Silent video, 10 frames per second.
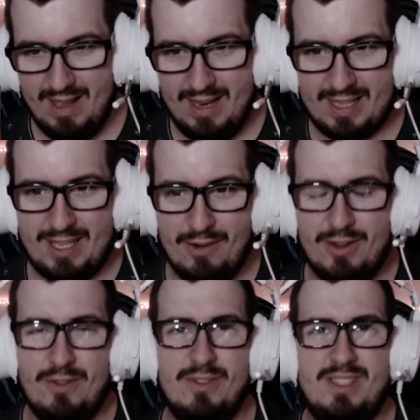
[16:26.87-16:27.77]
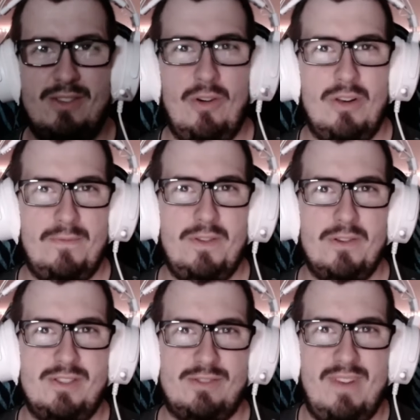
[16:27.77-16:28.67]
And you're using all of
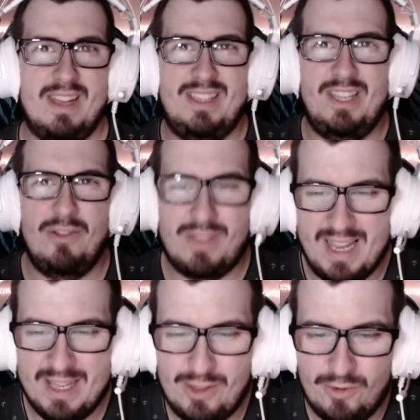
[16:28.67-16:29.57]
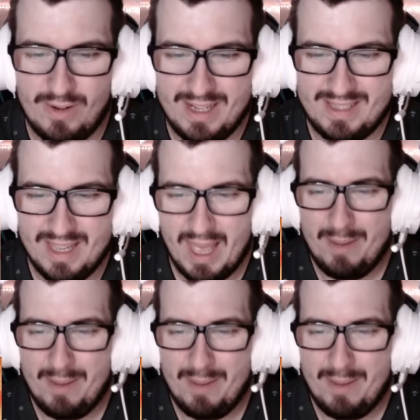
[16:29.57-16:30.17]
your strength and you can do it.